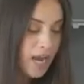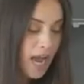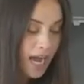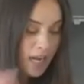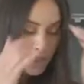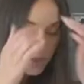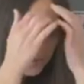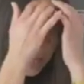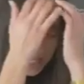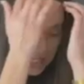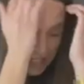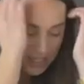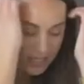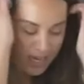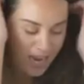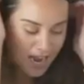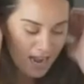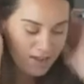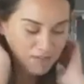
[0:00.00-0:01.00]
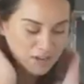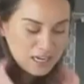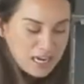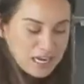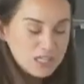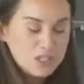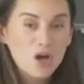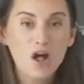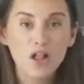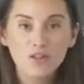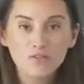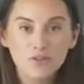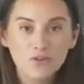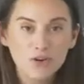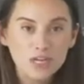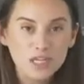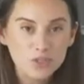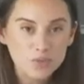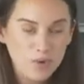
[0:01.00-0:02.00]
As you can see, I have a nice haul of
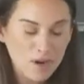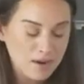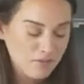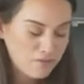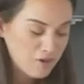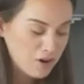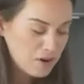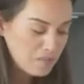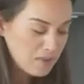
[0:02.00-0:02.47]
greens right in front of